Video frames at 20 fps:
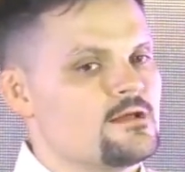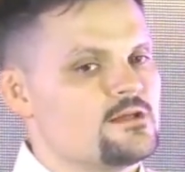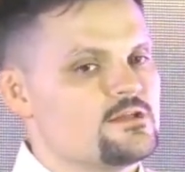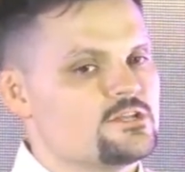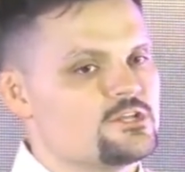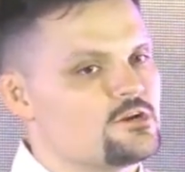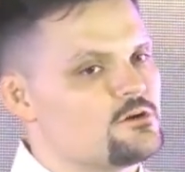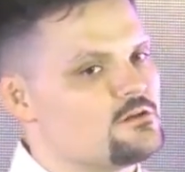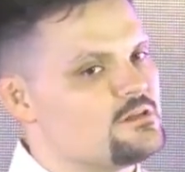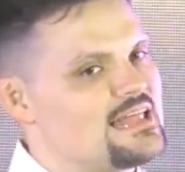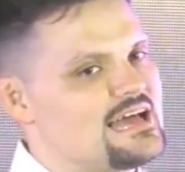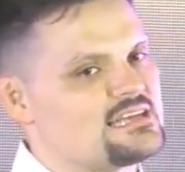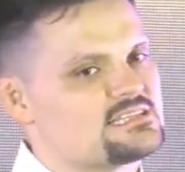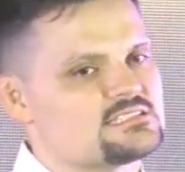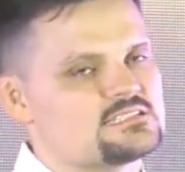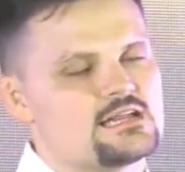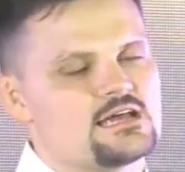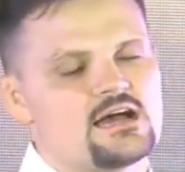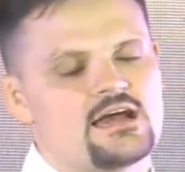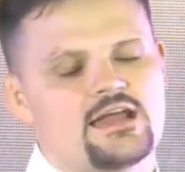You know, last
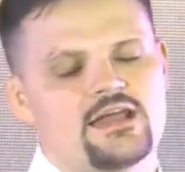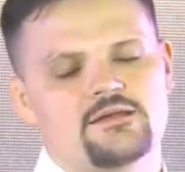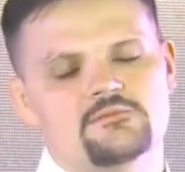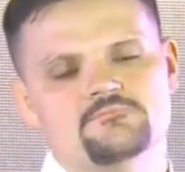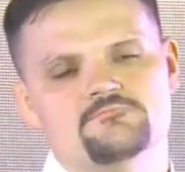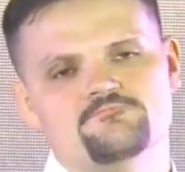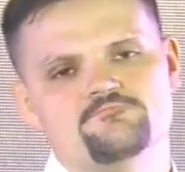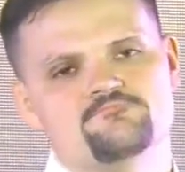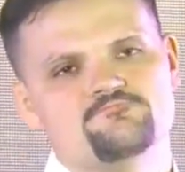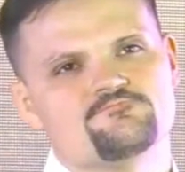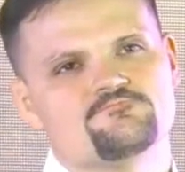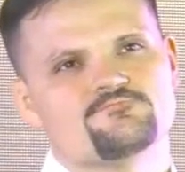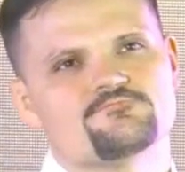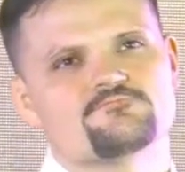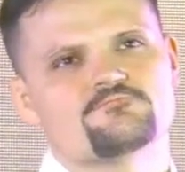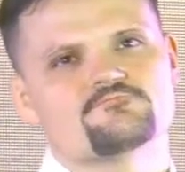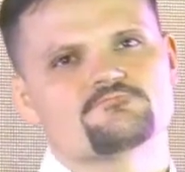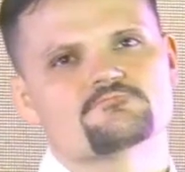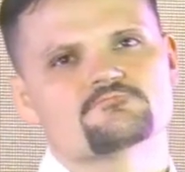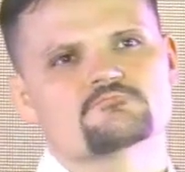night,
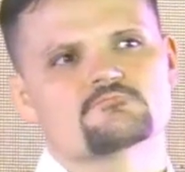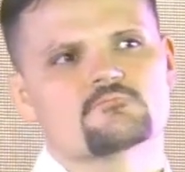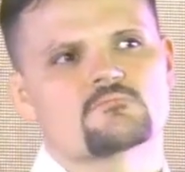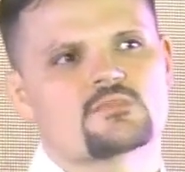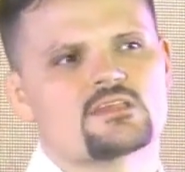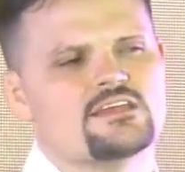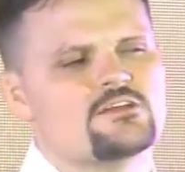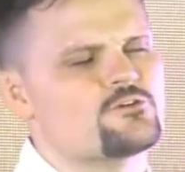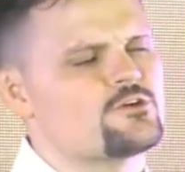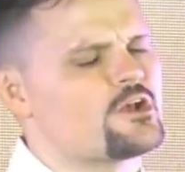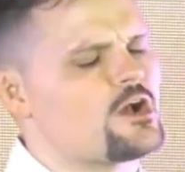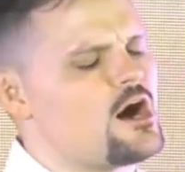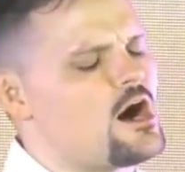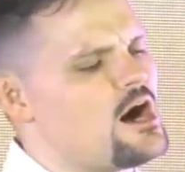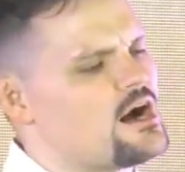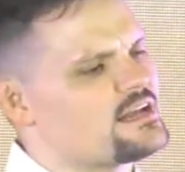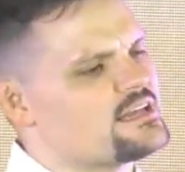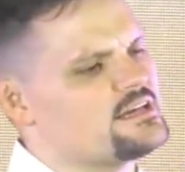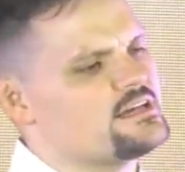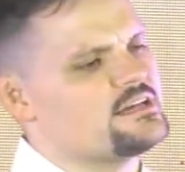here in
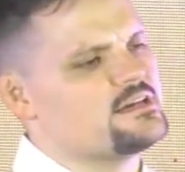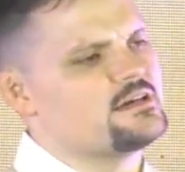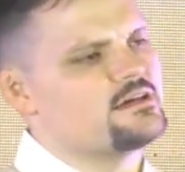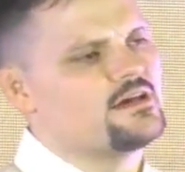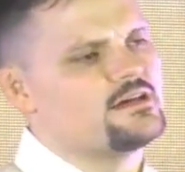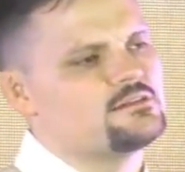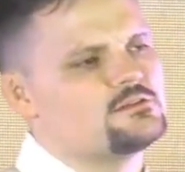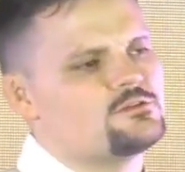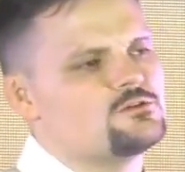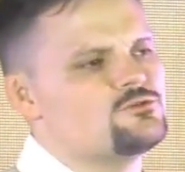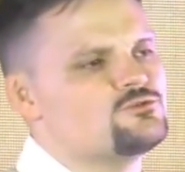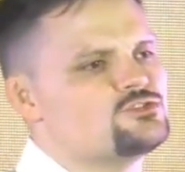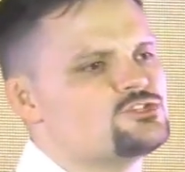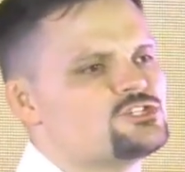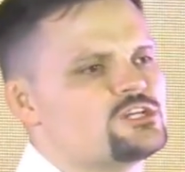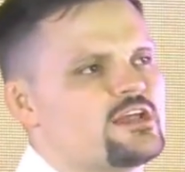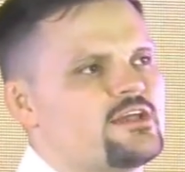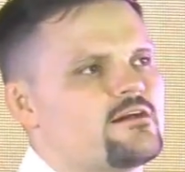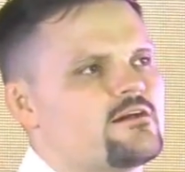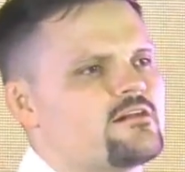Oxford, the new
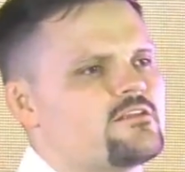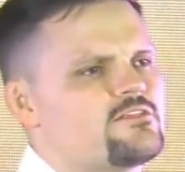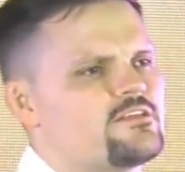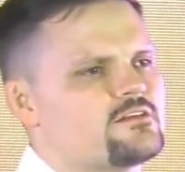judge,